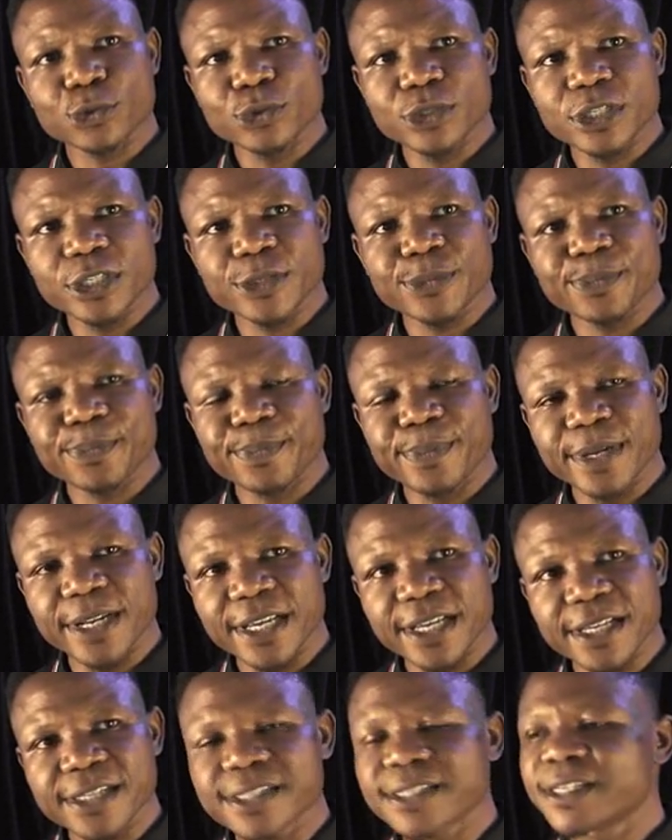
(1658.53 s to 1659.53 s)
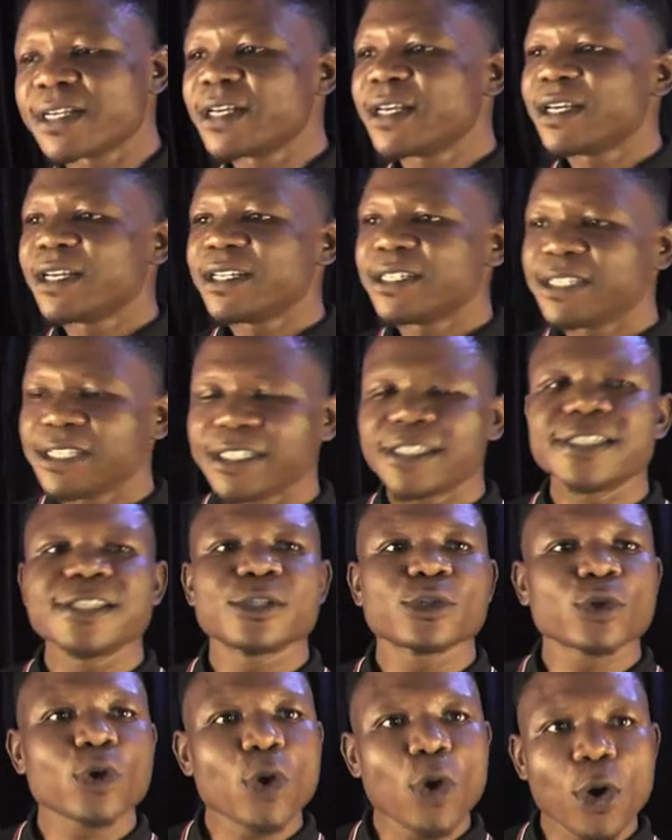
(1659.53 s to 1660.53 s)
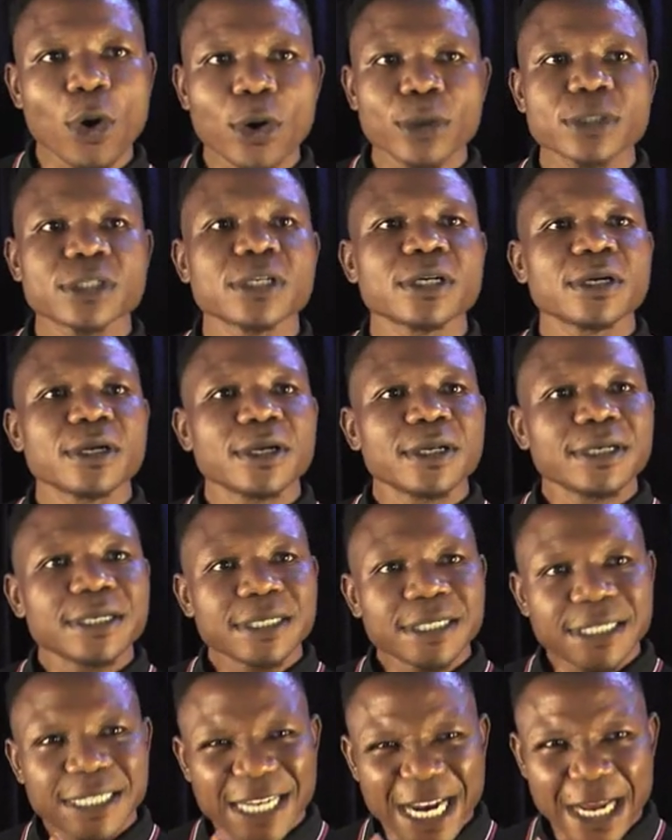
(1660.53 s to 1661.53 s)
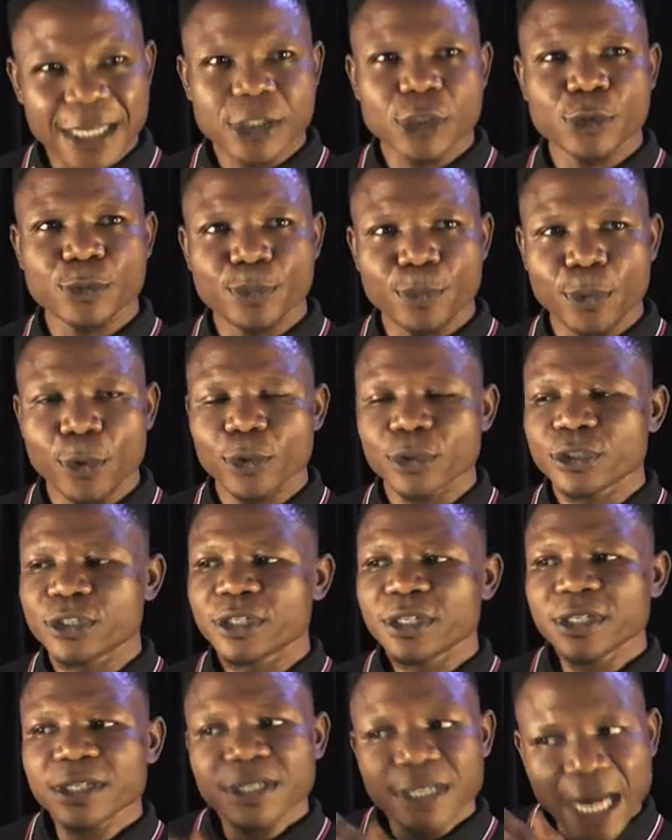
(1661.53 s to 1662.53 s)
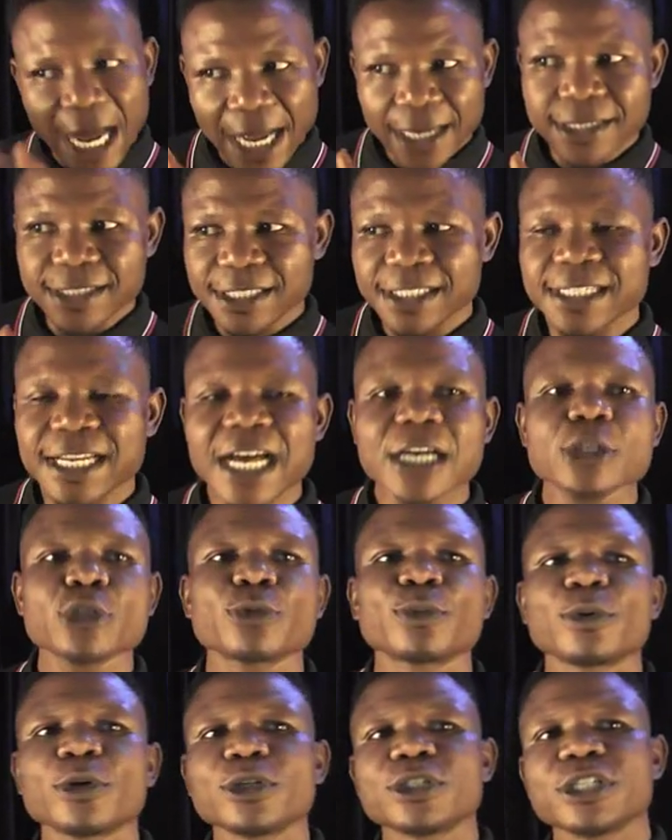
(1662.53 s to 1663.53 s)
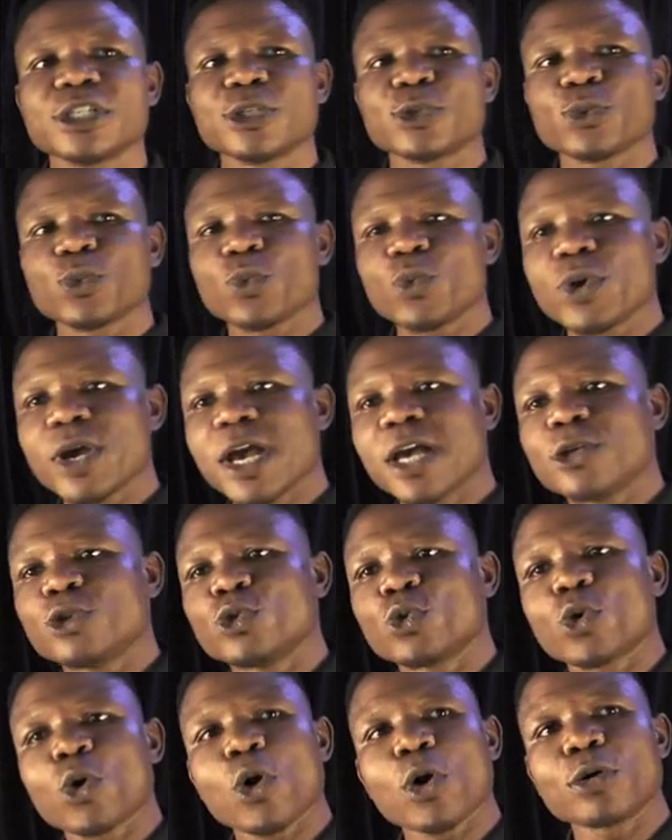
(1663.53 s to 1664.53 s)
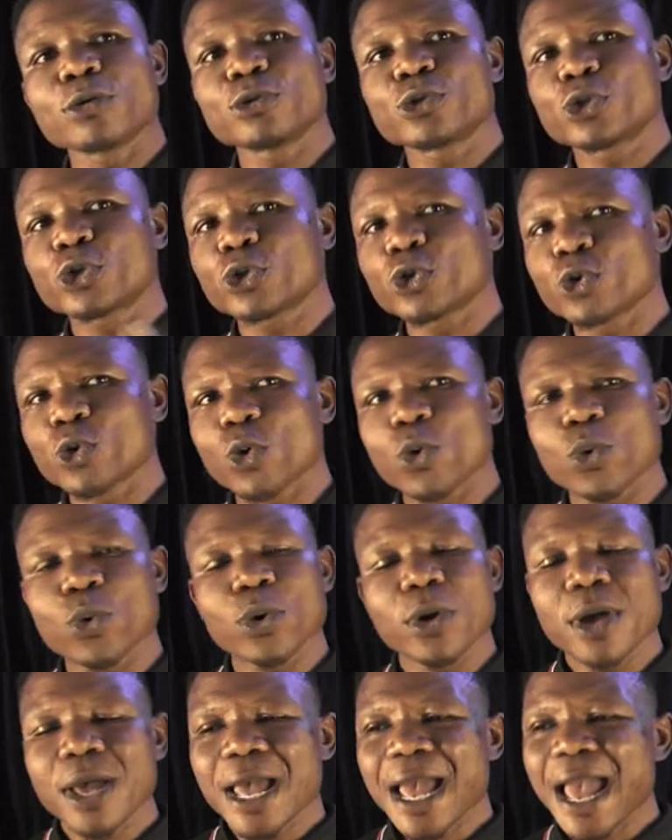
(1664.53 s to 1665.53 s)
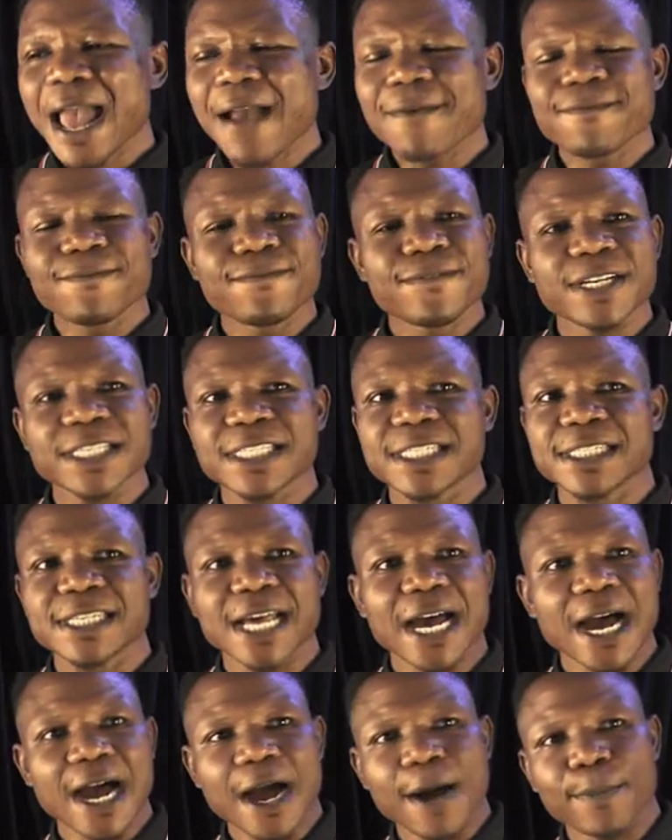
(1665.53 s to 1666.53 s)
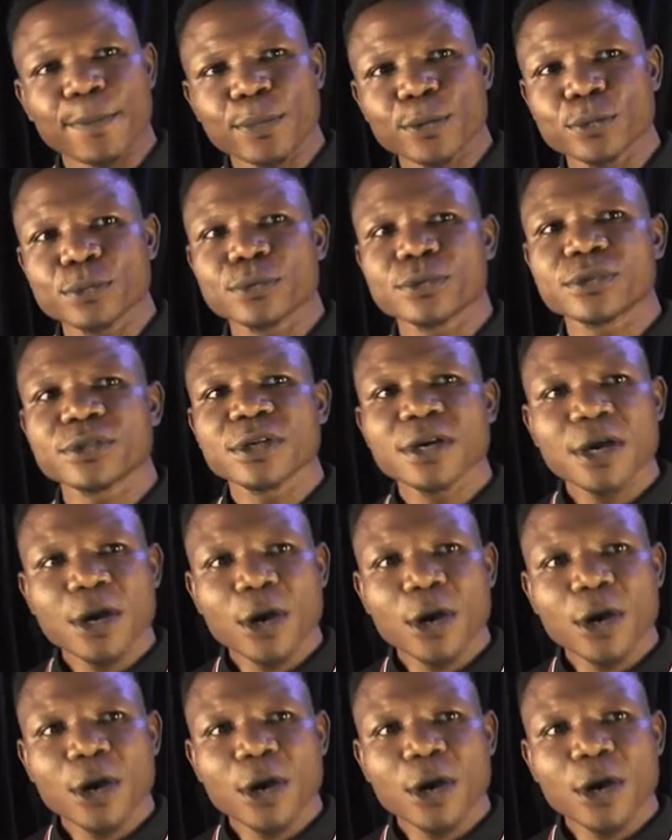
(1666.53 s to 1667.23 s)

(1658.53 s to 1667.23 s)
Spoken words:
to this place. It is called dashboard. And the dashboard is where you control everything that happens